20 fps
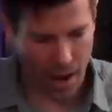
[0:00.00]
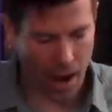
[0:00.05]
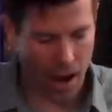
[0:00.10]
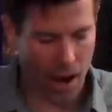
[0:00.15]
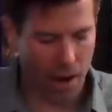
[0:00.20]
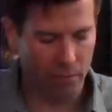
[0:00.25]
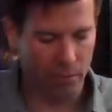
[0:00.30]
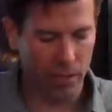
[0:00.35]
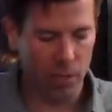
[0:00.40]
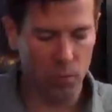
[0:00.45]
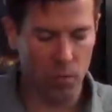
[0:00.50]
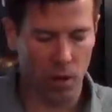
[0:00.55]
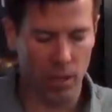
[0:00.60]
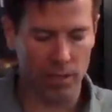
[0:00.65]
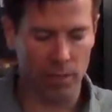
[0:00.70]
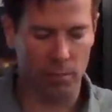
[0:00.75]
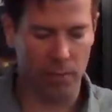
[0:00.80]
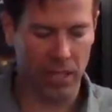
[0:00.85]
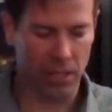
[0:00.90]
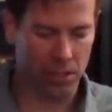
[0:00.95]
I really
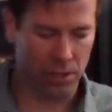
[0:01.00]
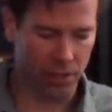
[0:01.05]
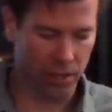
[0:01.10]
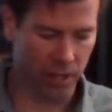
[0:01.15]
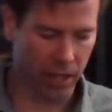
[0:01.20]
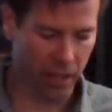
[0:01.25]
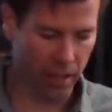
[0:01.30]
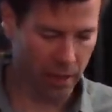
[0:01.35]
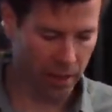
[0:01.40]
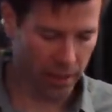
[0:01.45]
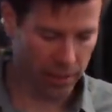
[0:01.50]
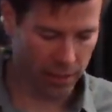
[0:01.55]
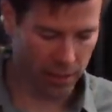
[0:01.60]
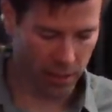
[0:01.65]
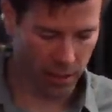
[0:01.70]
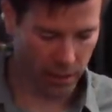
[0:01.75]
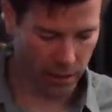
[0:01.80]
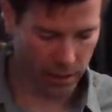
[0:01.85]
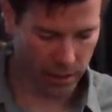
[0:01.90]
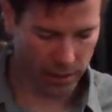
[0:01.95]
want to make sure to get this
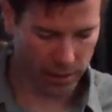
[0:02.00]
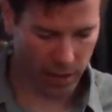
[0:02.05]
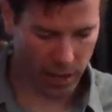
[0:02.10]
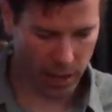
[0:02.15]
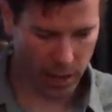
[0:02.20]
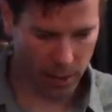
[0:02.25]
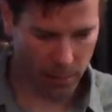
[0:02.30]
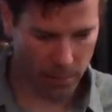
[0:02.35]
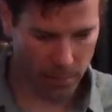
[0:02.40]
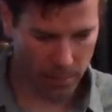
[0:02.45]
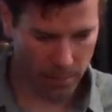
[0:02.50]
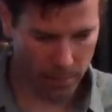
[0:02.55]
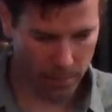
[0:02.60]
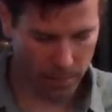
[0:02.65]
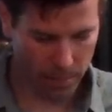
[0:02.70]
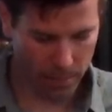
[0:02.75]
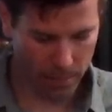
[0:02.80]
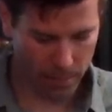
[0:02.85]
done this game,